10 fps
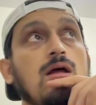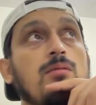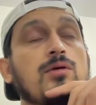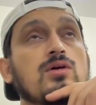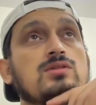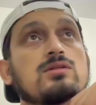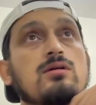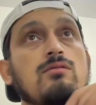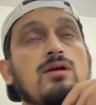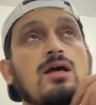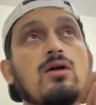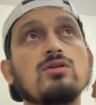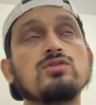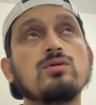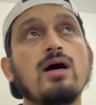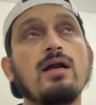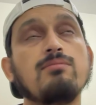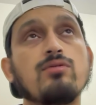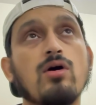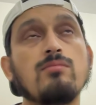because we can also add
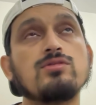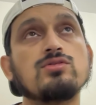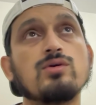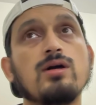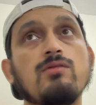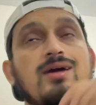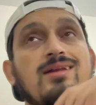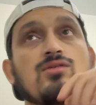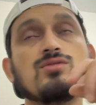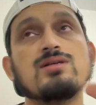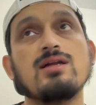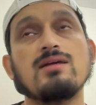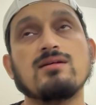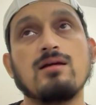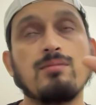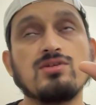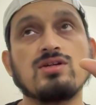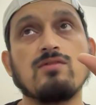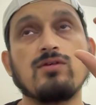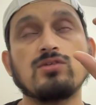prompts to it. We can use it as an image
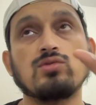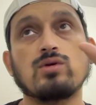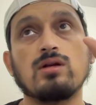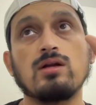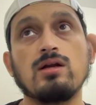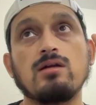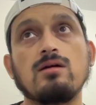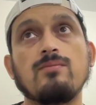reference to create